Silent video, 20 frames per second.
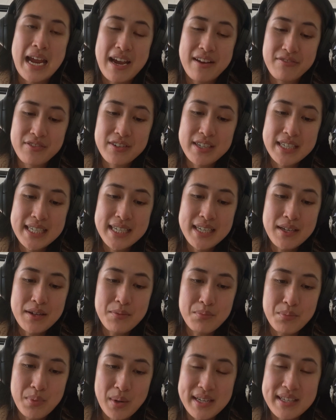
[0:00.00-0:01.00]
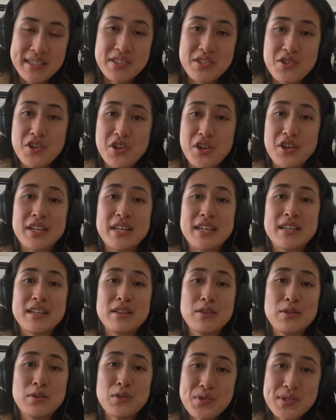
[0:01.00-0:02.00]
Everybody's journey
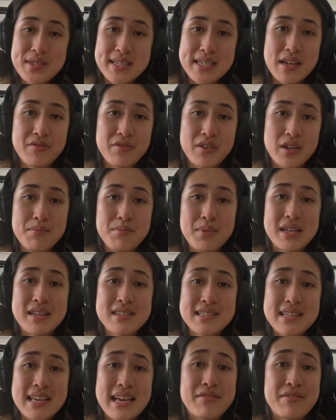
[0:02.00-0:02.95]
looks different because